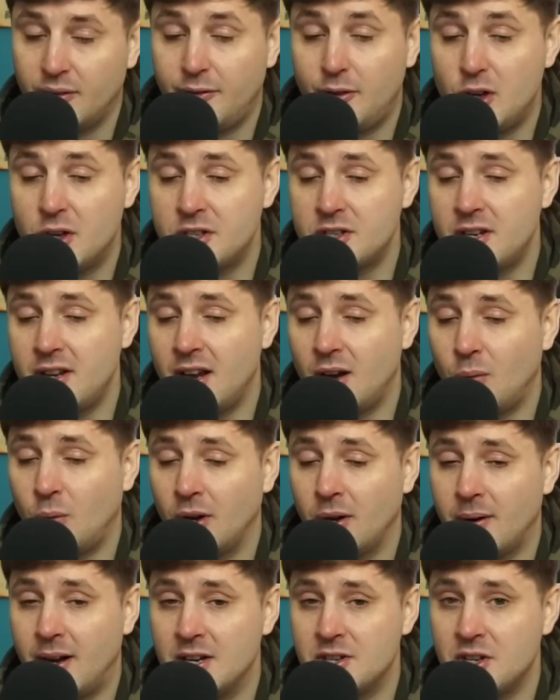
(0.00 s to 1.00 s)
Firstly, I
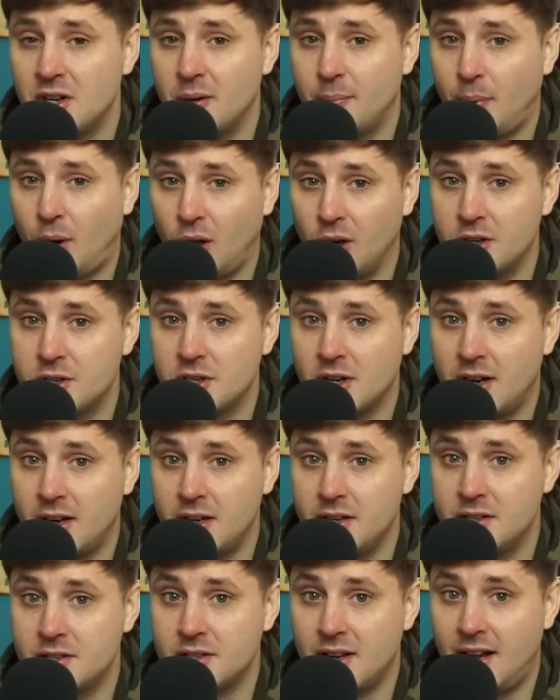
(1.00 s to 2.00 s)
want to actually
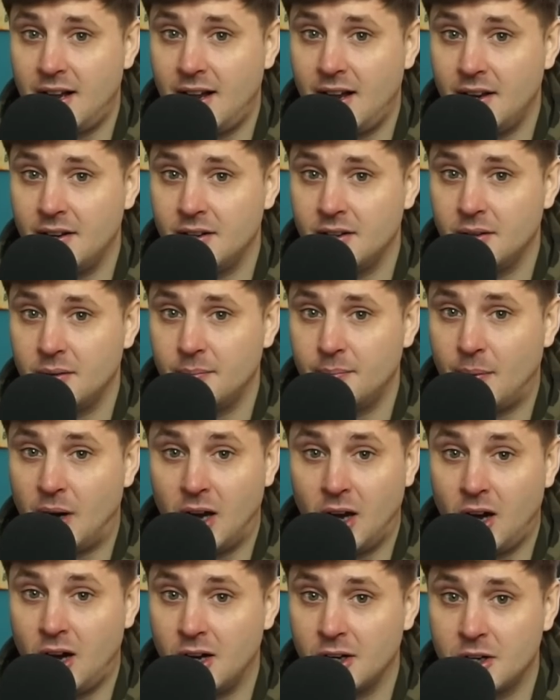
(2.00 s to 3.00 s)
apologize and my
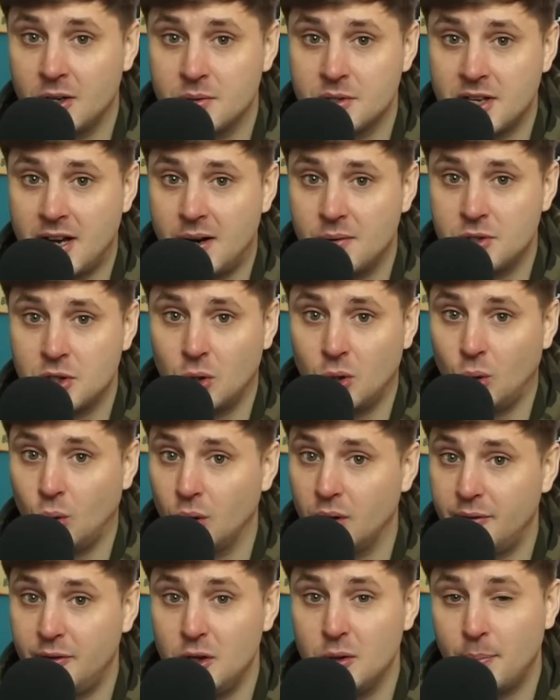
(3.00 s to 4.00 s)
heart goes out to
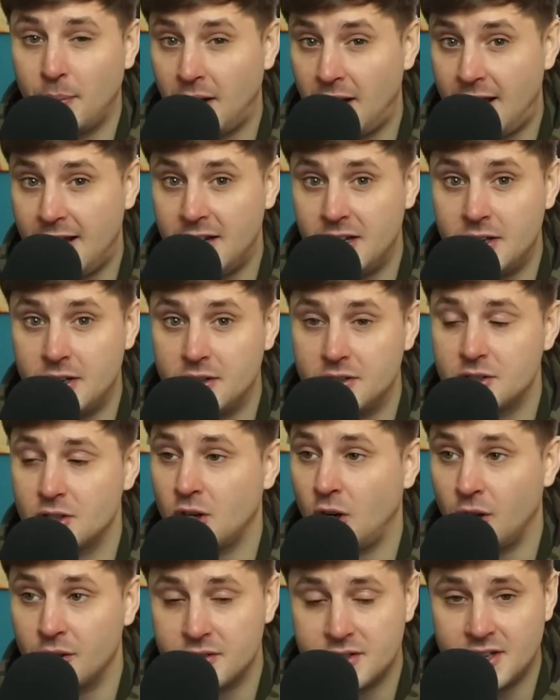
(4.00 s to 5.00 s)
all of you players,
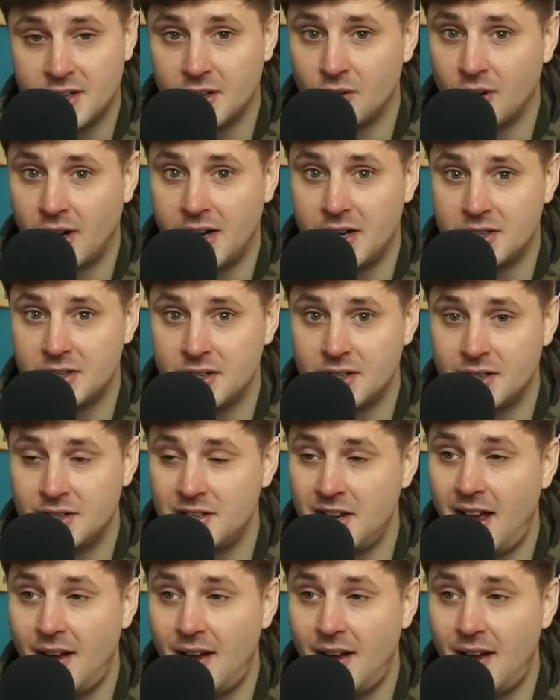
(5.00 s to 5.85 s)
content creators,